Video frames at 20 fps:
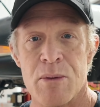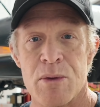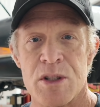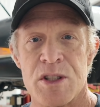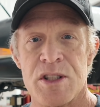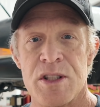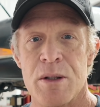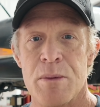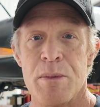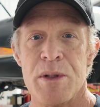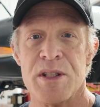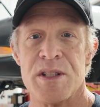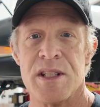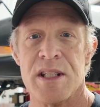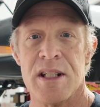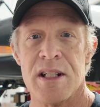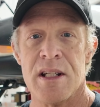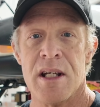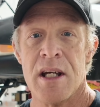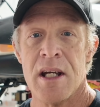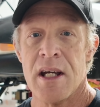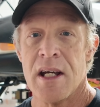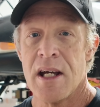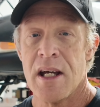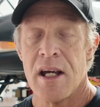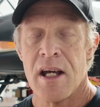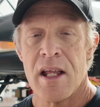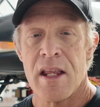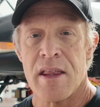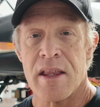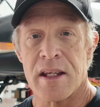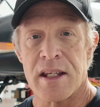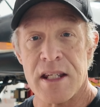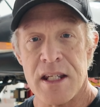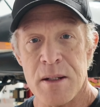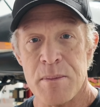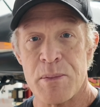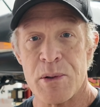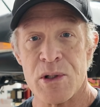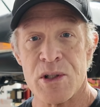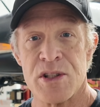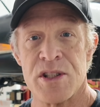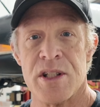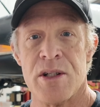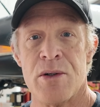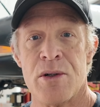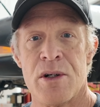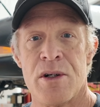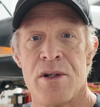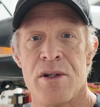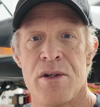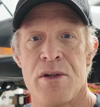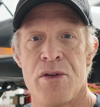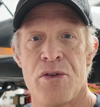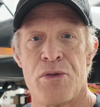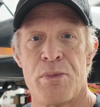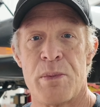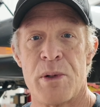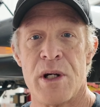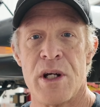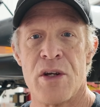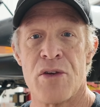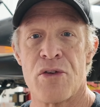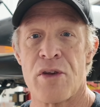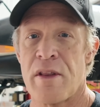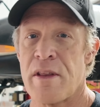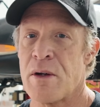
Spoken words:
We're still missing the keepers in order to do the springs.